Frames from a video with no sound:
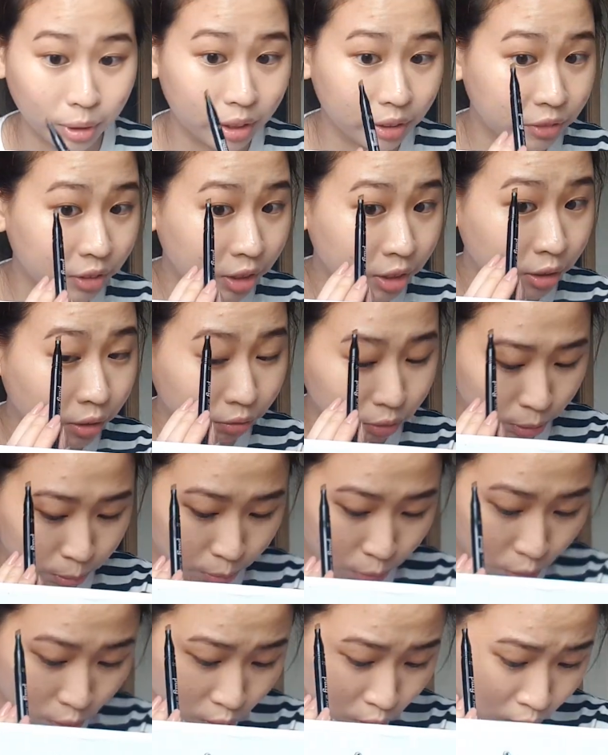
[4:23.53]
if any of them
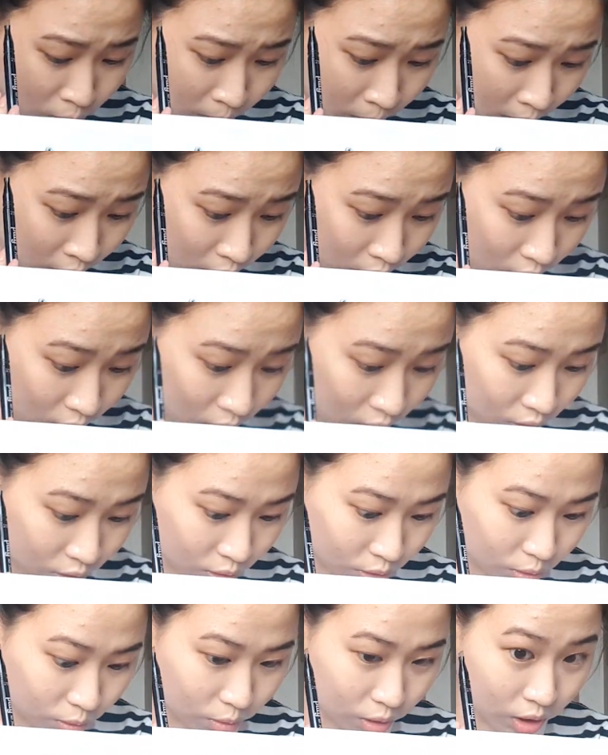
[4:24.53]
oh my gosh
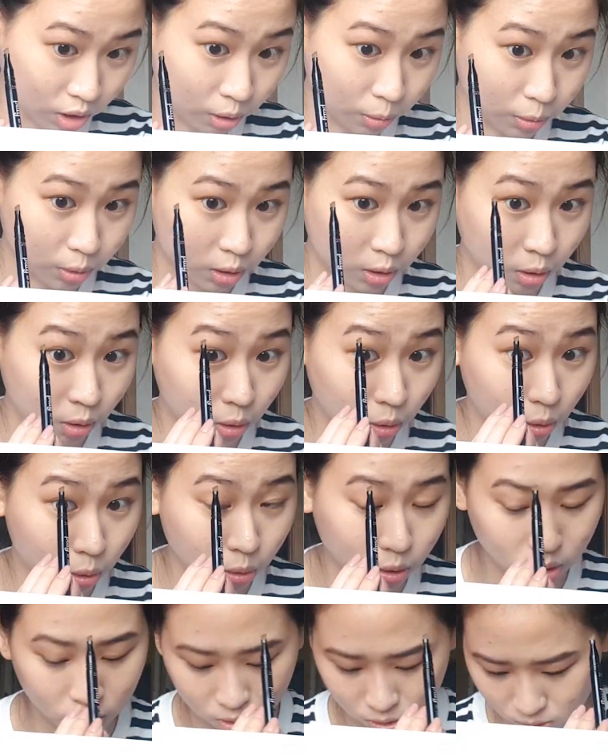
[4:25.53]
okay that was
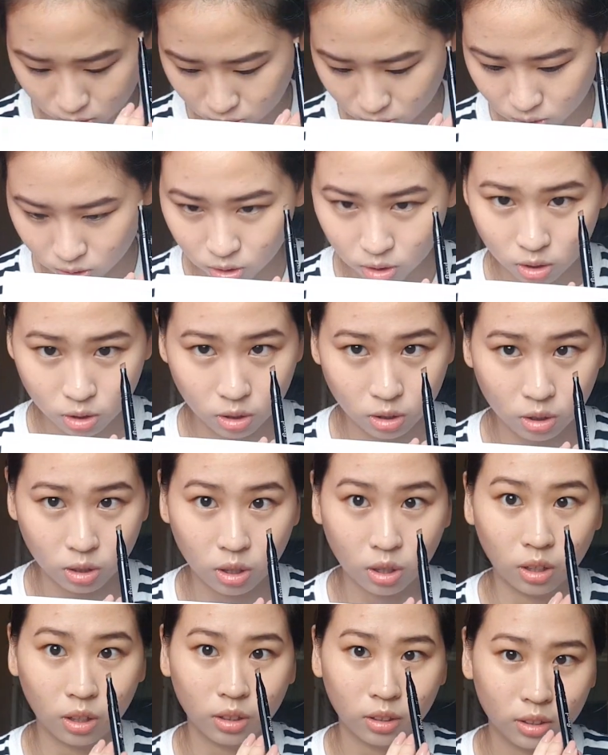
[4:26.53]
close
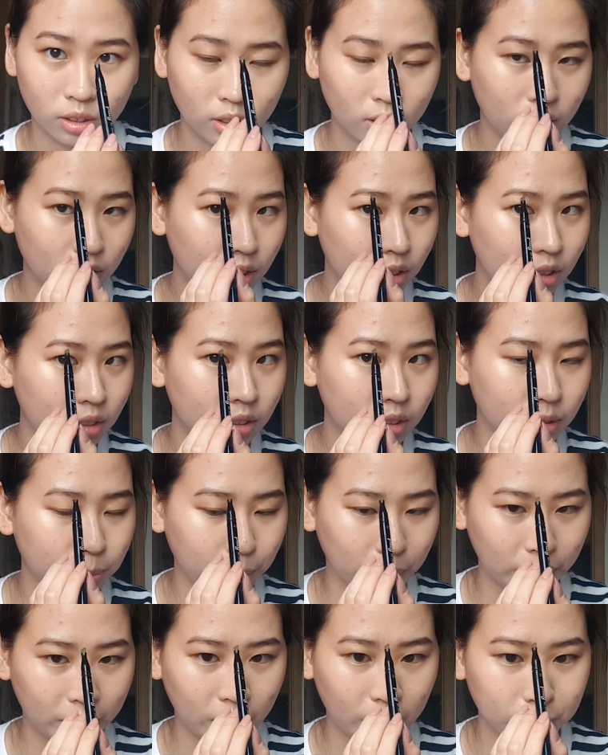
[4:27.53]
huh.
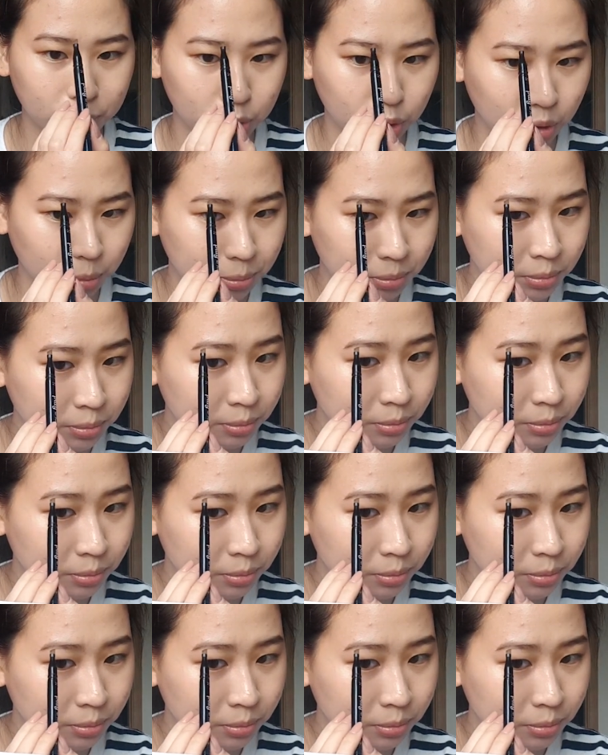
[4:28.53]
my cap dropped